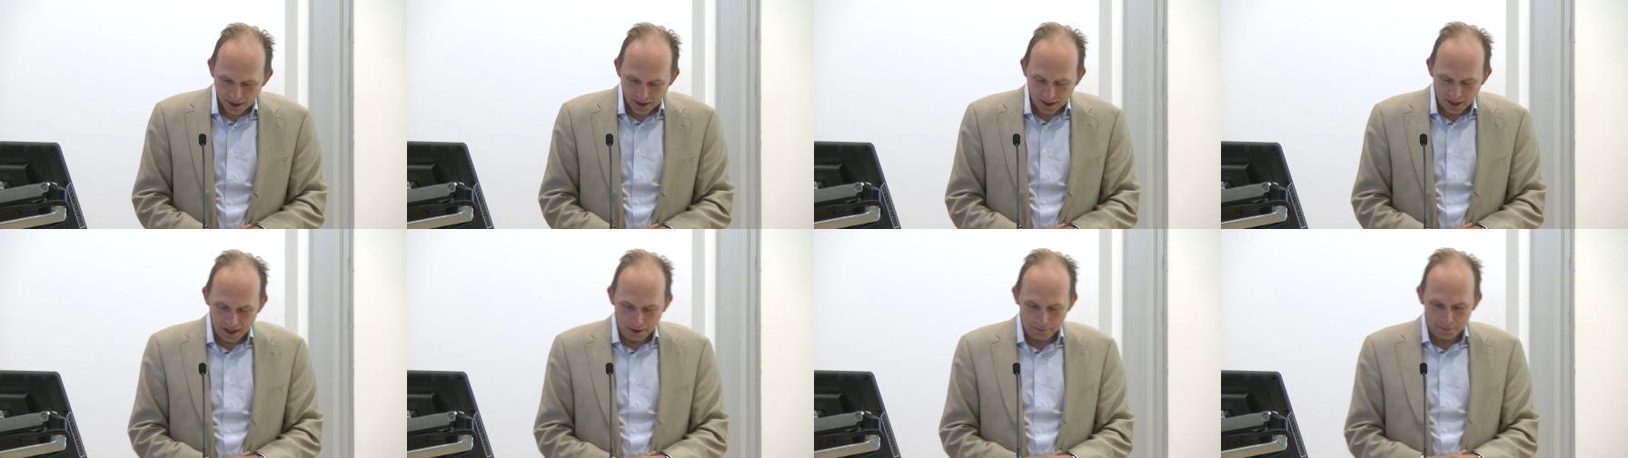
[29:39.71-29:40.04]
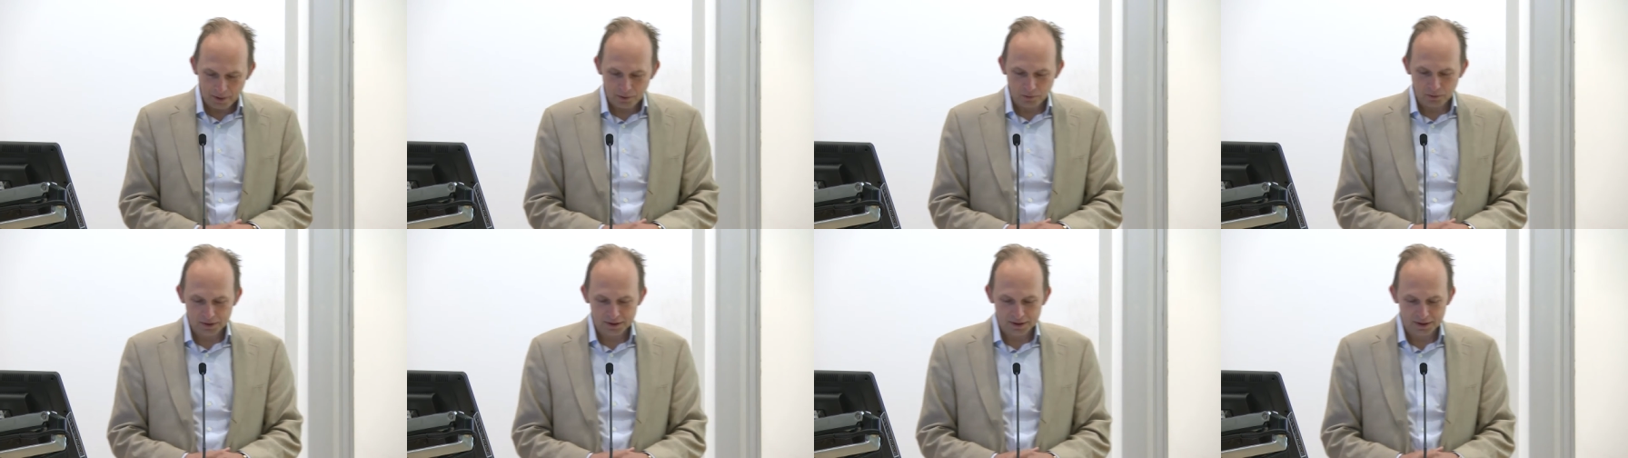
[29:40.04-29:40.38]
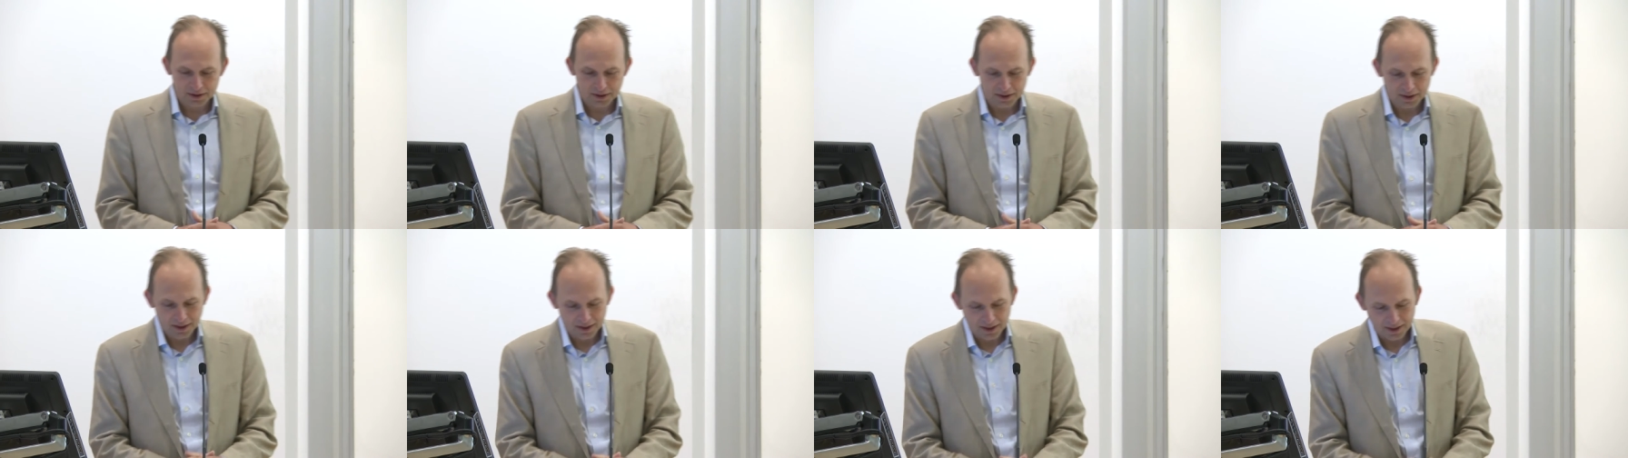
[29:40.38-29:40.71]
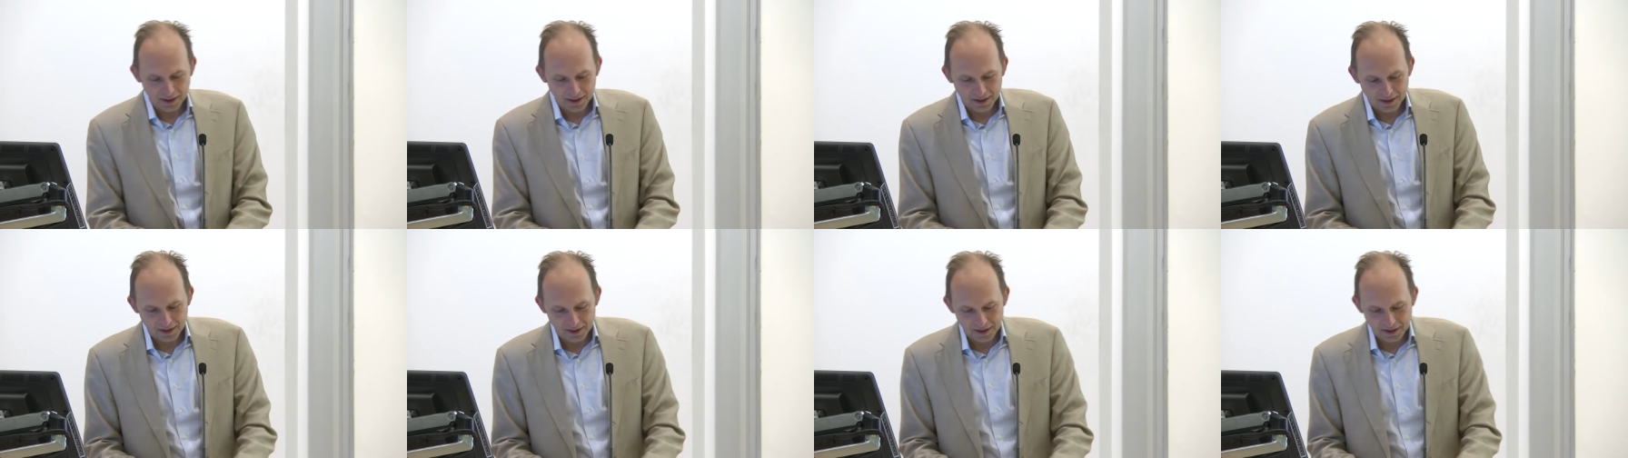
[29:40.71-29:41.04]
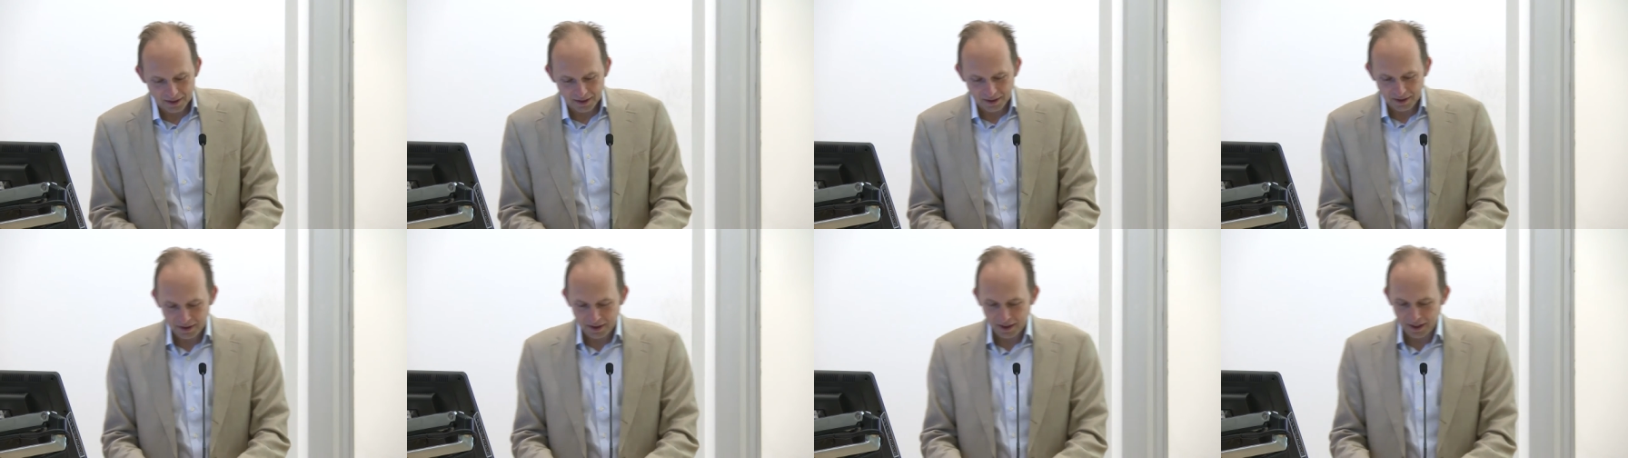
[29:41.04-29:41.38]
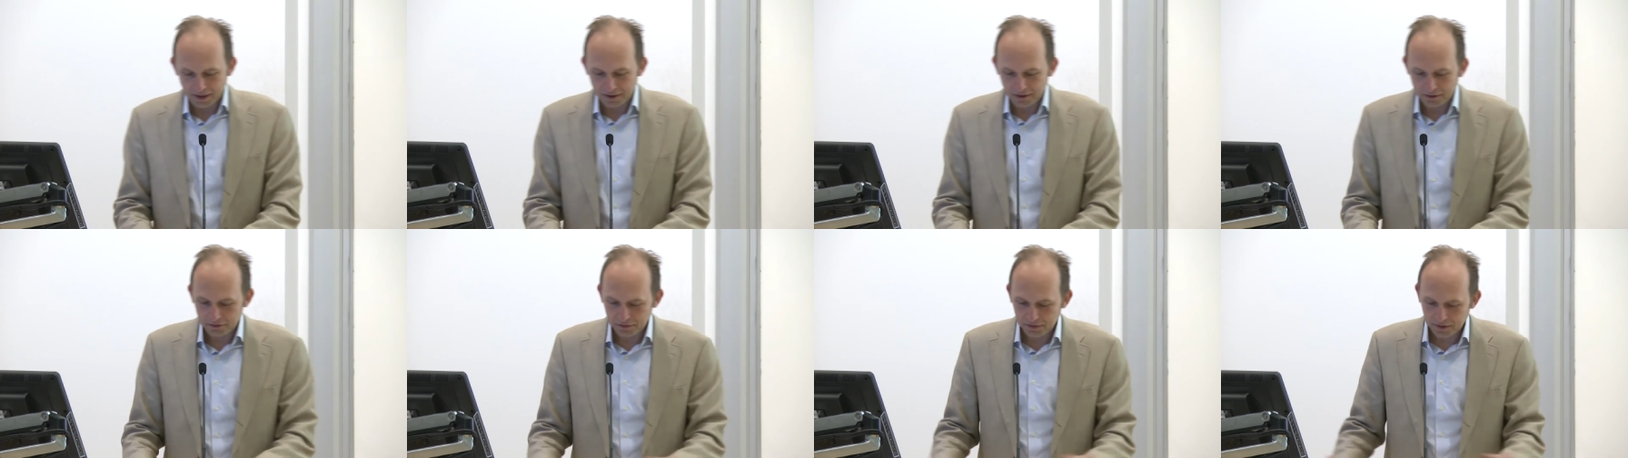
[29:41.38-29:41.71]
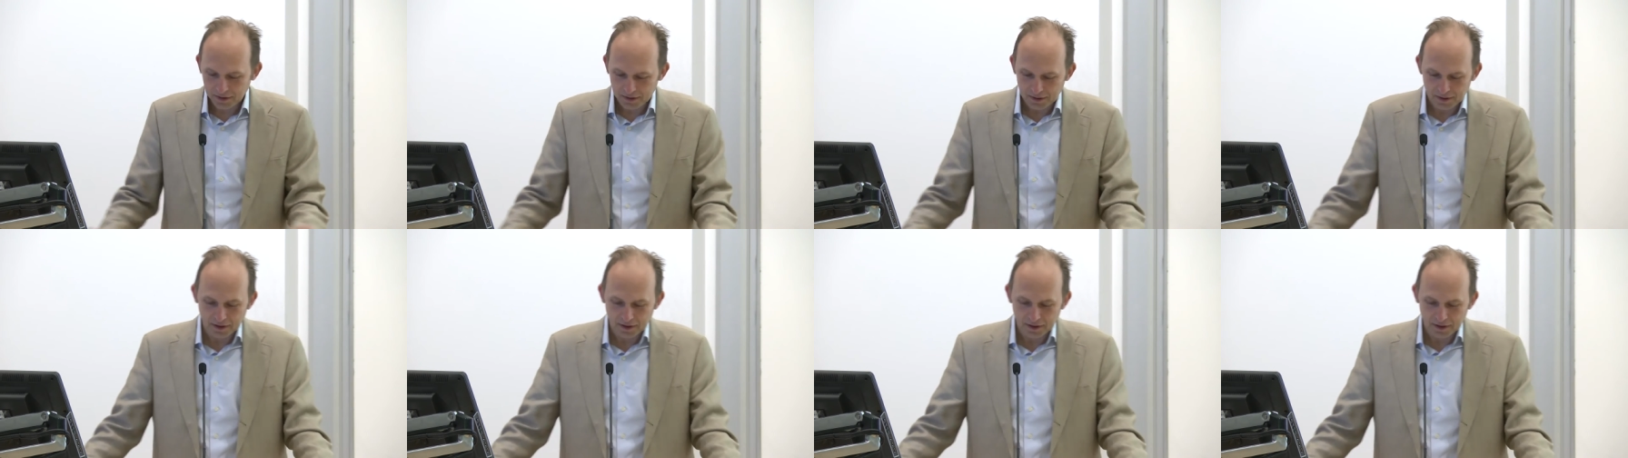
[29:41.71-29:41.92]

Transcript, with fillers: Um, it was a kind of a,